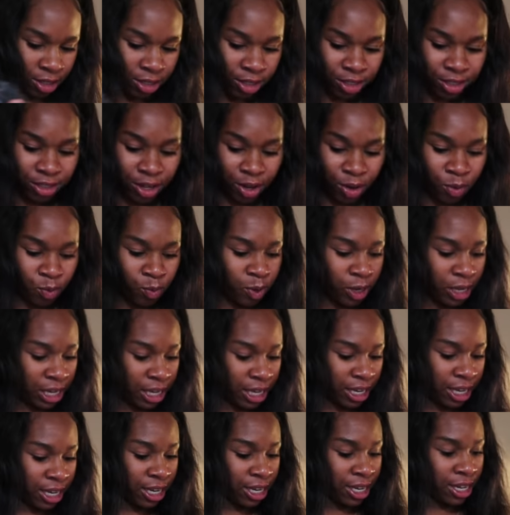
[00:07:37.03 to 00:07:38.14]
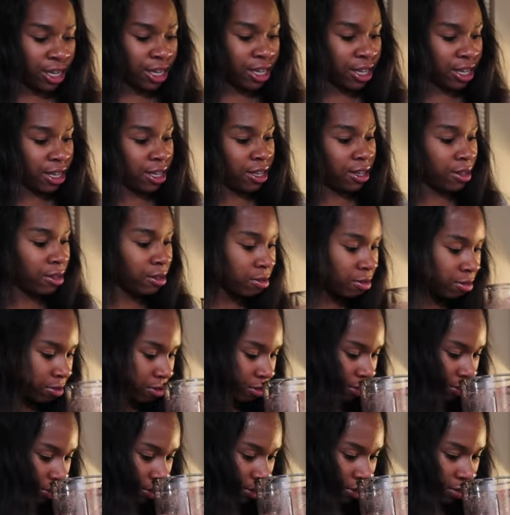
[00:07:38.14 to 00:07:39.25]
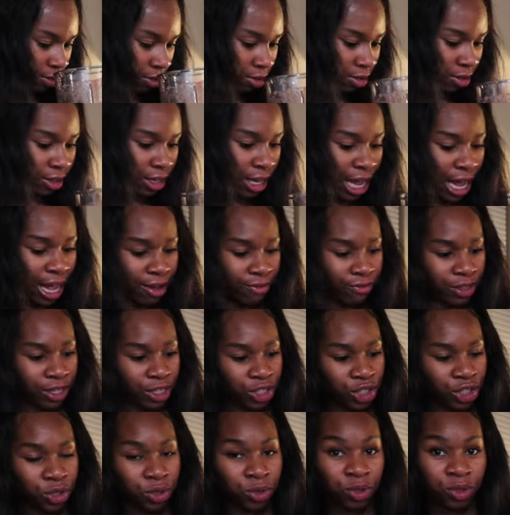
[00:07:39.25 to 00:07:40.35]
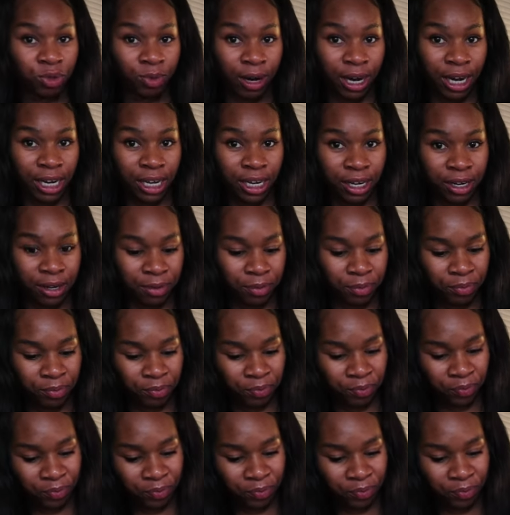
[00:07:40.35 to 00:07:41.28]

so we have the juice right here